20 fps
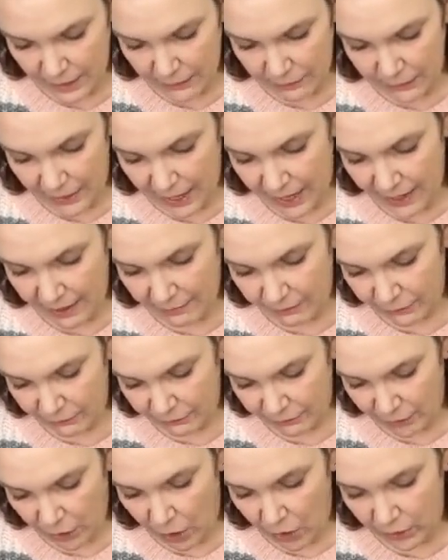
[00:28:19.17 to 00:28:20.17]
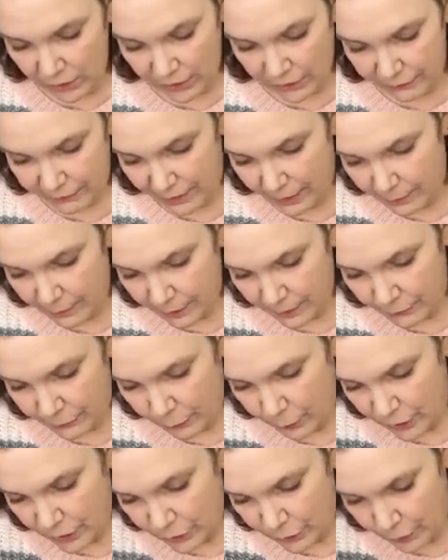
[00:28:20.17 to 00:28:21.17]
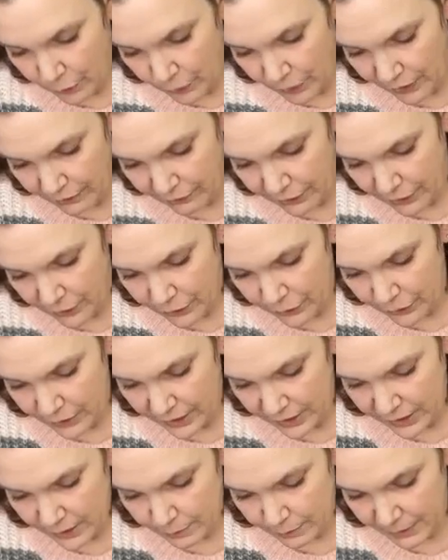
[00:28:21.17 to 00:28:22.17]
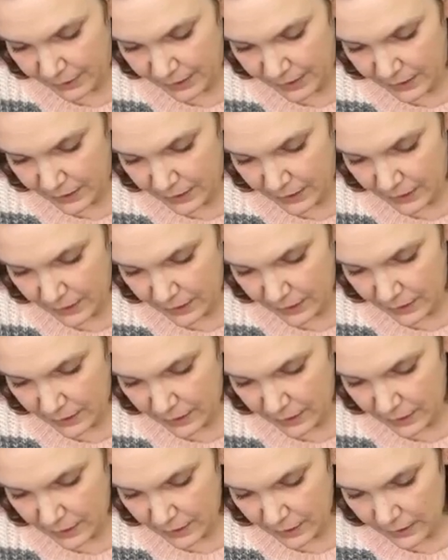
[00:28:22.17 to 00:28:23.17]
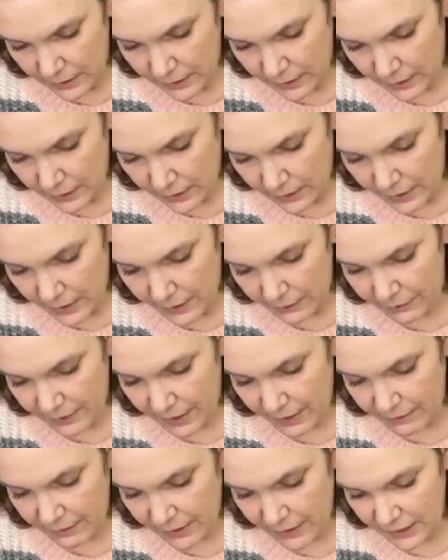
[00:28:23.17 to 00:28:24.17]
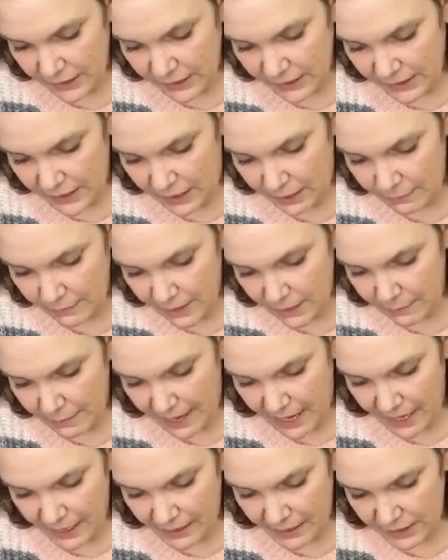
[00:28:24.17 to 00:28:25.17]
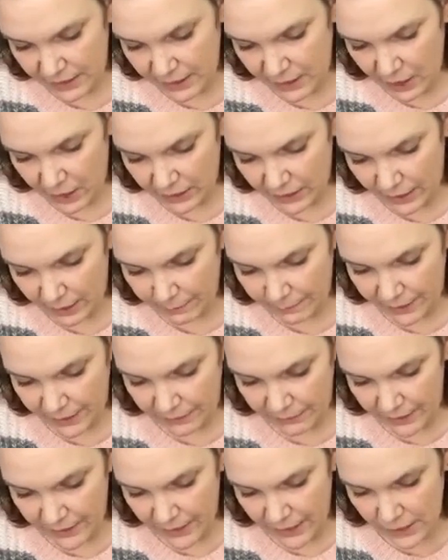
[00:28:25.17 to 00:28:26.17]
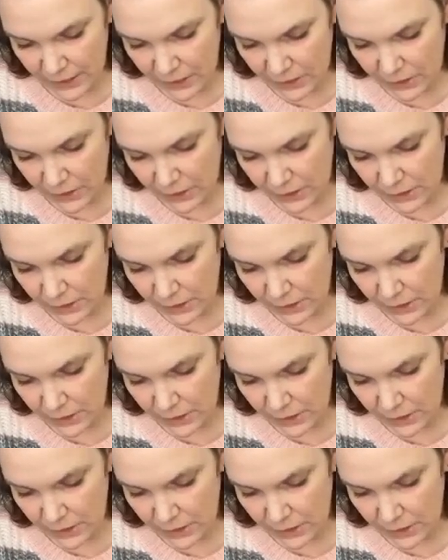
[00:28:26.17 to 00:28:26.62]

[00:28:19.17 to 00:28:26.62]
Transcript: If you have long enough fabric, of course you won't have to do this, but if you have a little seam in the back, it's not that big a deal.